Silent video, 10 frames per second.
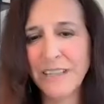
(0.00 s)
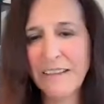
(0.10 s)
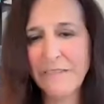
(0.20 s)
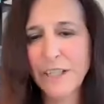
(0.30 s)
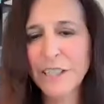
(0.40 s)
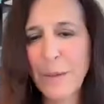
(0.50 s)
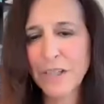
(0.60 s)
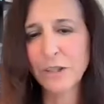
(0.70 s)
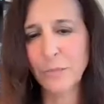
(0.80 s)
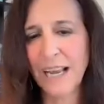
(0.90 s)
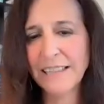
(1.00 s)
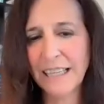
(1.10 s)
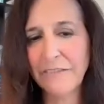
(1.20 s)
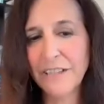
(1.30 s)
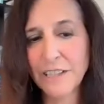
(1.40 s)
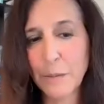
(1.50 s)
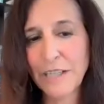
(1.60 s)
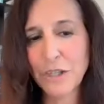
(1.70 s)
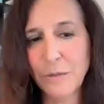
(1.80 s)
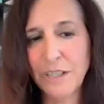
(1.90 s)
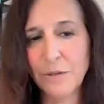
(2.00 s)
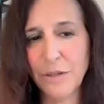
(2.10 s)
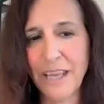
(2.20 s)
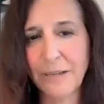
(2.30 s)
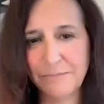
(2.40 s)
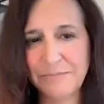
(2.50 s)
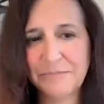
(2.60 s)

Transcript: they feel special right they feel special yes. when you do that